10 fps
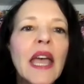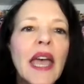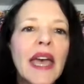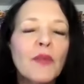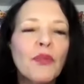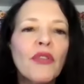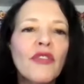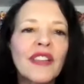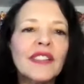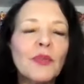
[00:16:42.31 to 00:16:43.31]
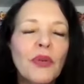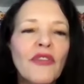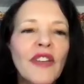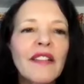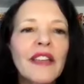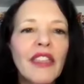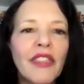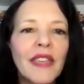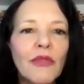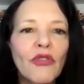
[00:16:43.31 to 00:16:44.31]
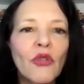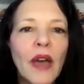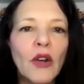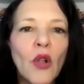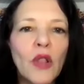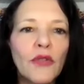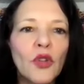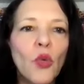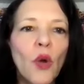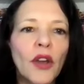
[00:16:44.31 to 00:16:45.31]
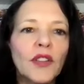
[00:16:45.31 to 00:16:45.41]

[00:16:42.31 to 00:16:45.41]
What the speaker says: And it's a prevailing theme throughout all of your work.